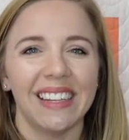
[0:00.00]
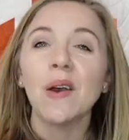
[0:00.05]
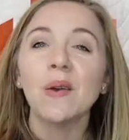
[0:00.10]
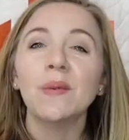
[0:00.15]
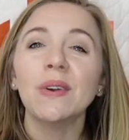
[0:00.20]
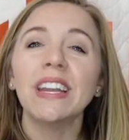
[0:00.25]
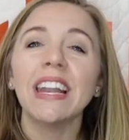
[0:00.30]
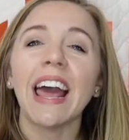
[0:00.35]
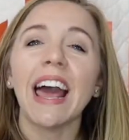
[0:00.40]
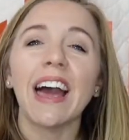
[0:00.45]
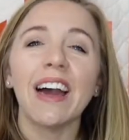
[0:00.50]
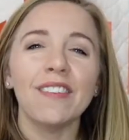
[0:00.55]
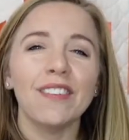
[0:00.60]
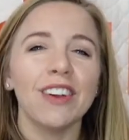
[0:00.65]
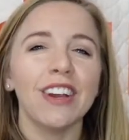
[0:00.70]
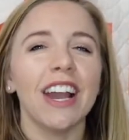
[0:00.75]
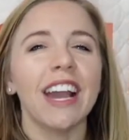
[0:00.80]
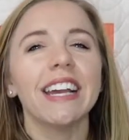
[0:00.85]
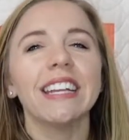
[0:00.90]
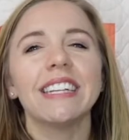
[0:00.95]
Whenever
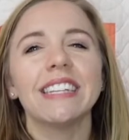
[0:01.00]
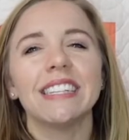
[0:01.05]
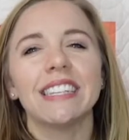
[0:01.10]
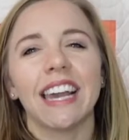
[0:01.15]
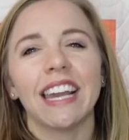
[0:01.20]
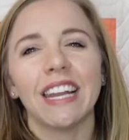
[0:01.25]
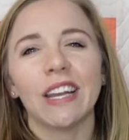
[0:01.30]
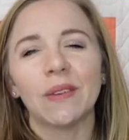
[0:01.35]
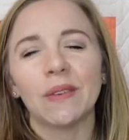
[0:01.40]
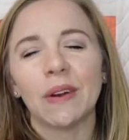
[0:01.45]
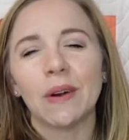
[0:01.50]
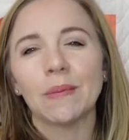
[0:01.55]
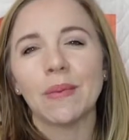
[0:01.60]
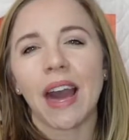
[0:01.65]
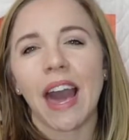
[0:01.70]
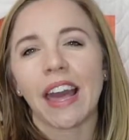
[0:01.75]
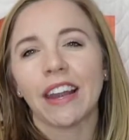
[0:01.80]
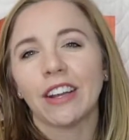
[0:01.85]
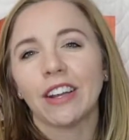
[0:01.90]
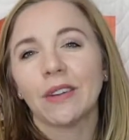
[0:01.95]
I design a quilt
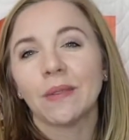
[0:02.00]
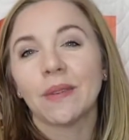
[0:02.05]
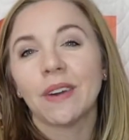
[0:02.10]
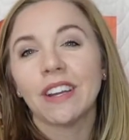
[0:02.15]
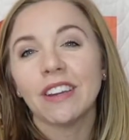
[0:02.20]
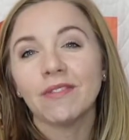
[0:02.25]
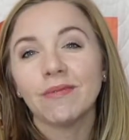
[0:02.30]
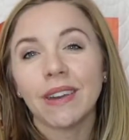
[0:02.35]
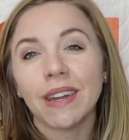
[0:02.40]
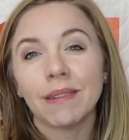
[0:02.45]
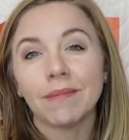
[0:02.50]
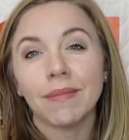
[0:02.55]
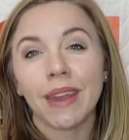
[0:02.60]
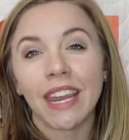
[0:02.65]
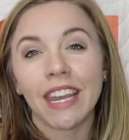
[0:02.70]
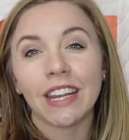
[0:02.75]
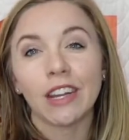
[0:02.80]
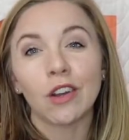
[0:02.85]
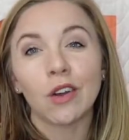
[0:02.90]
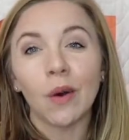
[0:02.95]
pattern, one of my
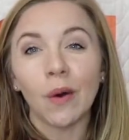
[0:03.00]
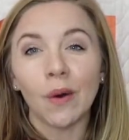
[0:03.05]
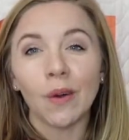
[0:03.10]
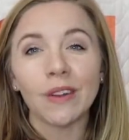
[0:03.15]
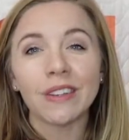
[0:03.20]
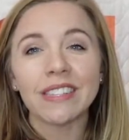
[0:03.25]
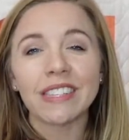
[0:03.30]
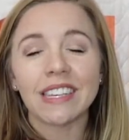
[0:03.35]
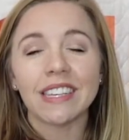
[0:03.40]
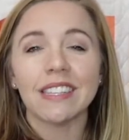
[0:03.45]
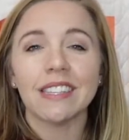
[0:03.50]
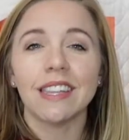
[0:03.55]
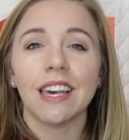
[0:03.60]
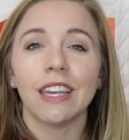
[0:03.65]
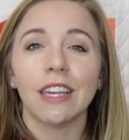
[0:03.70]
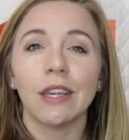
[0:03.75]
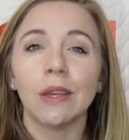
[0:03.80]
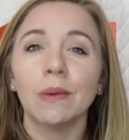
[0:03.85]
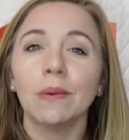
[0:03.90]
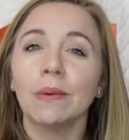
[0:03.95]
main goals is
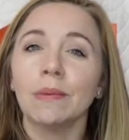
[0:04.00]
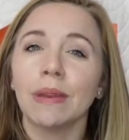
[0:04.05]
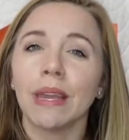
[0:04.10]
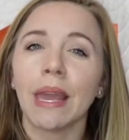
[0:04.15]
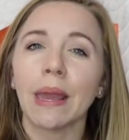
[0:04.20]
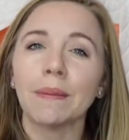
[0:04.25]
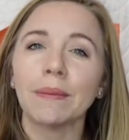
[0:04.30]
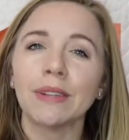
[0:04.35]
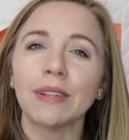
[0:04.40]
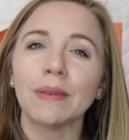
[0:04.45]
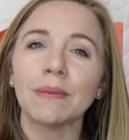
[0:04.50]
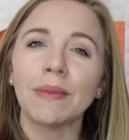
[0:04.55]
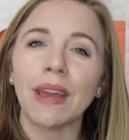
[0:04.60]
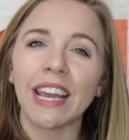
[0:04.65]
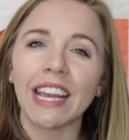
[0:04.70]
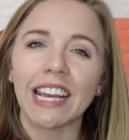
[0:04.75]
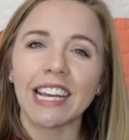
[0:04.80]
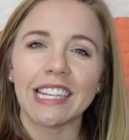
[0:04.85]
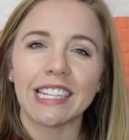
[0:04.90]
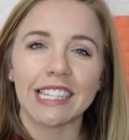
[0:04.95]
that you will be able to
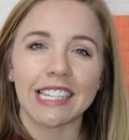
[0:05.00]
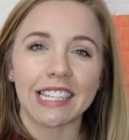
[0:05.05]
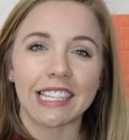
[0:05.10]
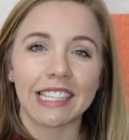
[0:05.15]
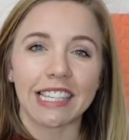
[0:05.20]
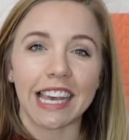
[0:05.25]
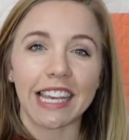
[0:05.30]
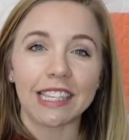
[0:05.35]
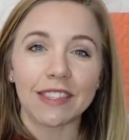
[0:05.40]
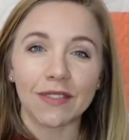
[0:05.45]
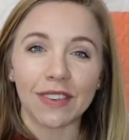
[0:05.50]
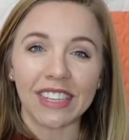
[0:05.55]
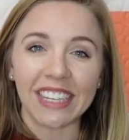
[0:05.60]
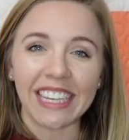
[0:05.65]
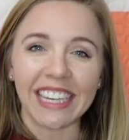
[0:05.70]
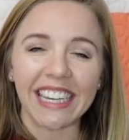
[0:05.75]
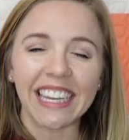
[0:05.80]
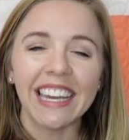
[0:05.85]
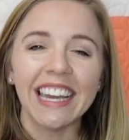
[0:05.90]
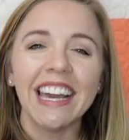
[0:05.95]
make it
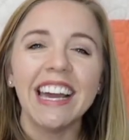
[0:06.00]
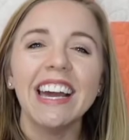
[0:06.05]
successfully.